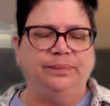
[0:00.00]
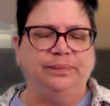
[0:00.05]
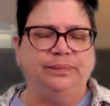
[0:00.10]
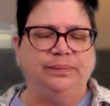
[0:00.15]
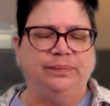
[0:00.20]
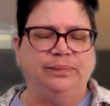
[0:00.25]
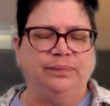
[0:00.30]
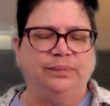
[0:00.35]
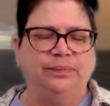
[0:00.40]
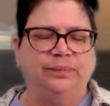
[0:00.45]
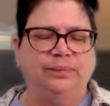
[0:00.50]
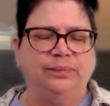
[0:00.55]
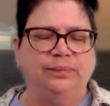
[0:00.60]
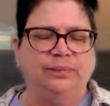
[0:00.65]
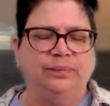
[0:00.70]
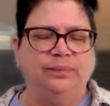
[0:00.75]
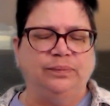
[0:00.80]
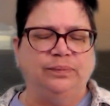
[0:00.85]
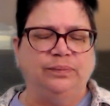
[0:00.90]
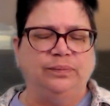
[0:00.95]

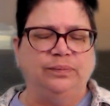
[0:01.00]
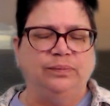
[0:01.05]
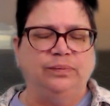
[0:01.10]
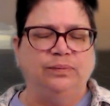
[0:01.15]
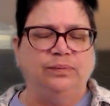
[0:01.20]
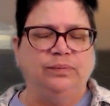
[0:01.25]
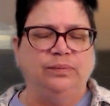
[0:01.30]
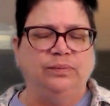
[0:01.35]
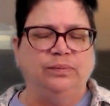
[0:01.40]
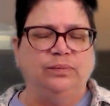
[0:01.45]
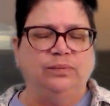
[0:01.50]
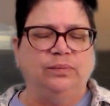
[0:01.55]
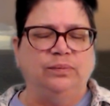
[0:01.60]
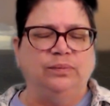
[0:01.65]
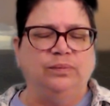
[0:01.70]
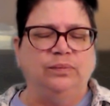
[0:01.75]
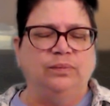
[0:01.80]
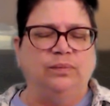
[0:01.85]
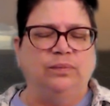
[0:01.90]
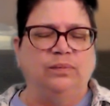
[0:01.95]

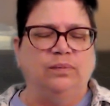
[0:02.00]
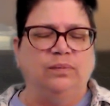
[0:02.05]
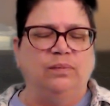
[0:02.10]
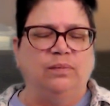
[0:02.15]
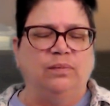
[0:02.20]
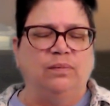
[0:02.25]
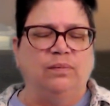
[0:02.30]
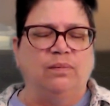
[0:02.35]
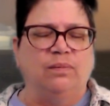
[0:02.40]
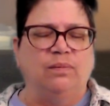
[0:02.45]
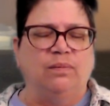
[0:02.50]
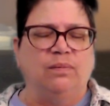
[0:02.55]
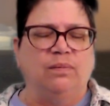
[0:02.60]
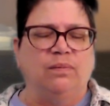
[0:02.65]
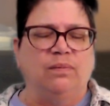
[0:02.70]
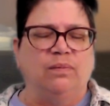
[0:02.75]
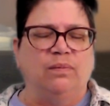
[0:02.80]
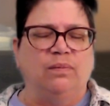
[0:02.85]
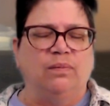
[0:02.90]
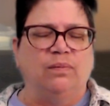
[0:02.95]

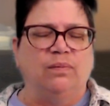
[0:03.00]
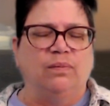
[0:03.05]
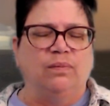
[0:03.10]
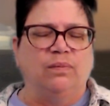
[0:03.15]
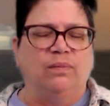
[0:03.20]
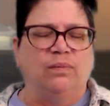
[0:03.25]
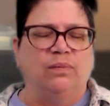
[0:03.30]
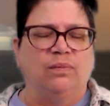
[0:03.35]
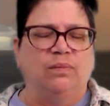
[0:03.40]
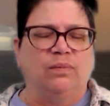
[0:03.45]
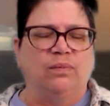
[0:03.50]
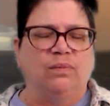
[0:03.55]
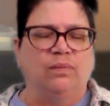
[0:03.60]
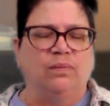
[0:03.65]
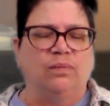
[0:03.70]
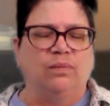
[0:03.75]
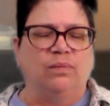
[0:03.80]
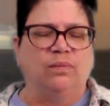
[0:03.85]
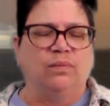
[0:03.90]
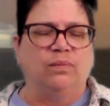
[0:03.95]

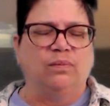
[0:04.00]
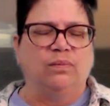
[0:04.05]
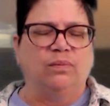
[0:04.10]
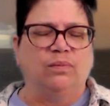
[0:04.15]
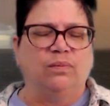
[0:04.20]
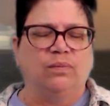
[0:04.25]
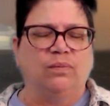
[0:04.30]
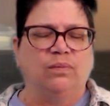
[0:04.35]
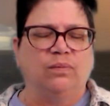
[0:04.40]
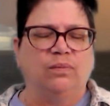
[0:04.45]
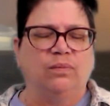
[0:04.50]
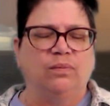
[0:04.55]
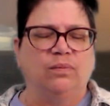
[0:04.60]
(no one is talking)